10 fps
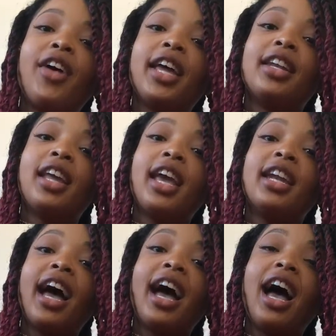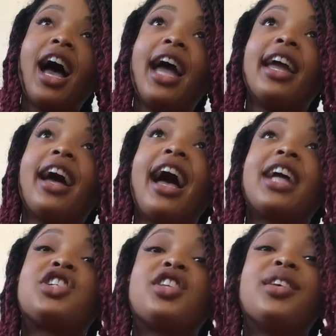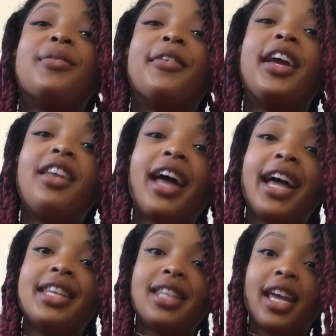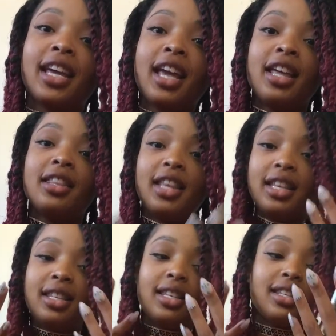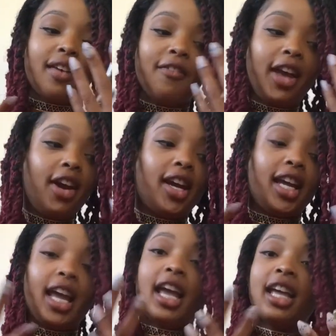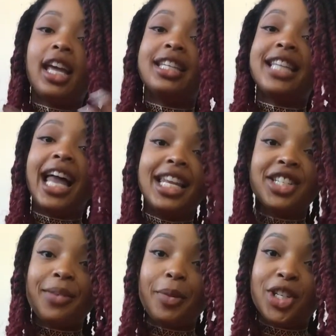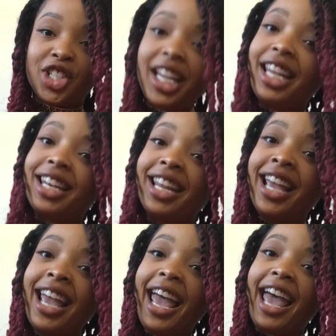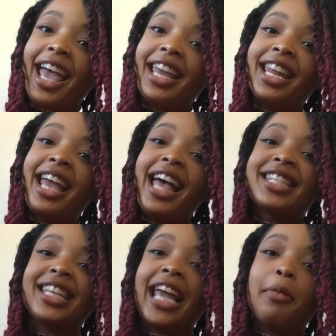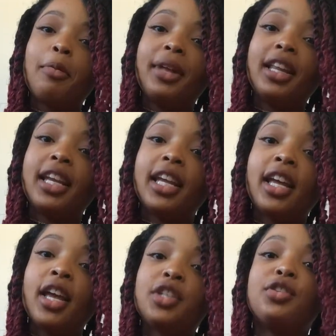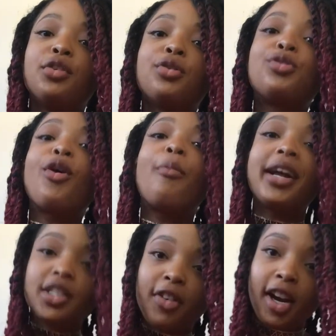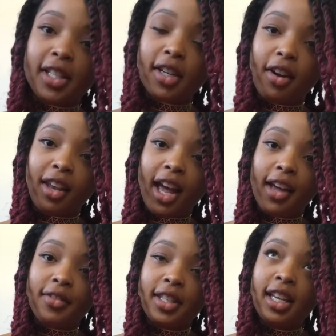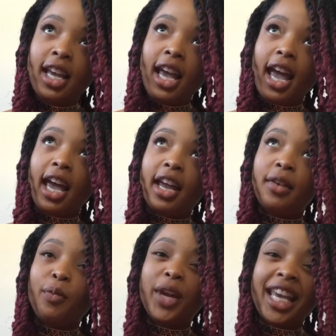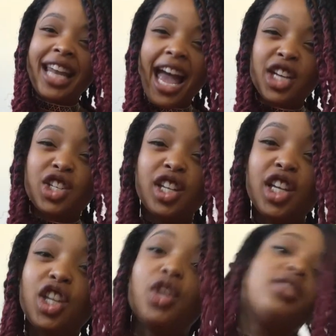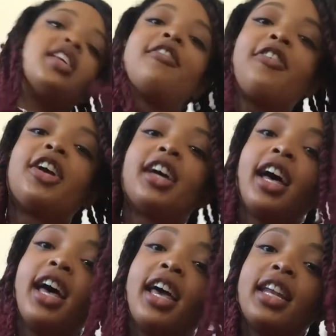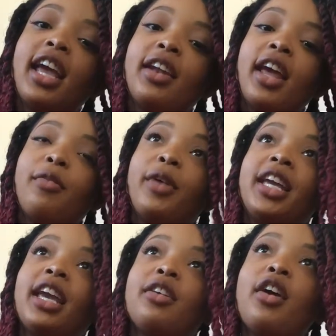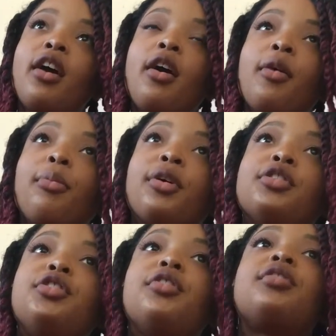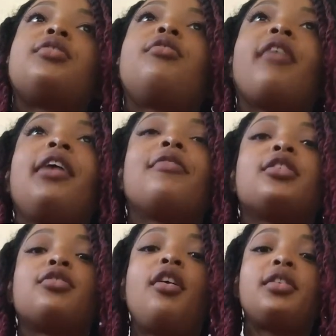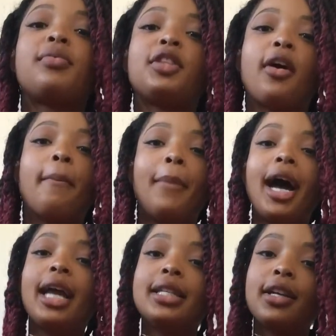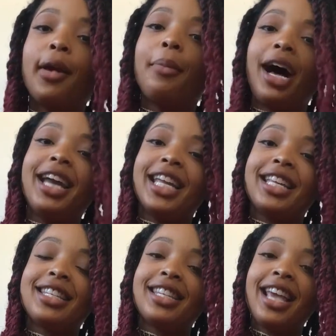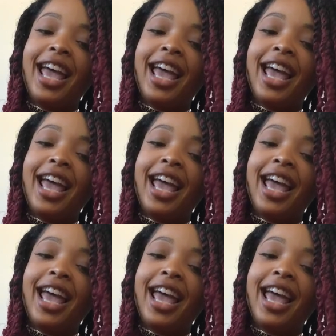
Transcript: And I actually realized, like, this is a very intelligent machine, and it has the capability to do so much for us in our lives, and we can actually use it for good, and we can produce great results with our minds and our bodies.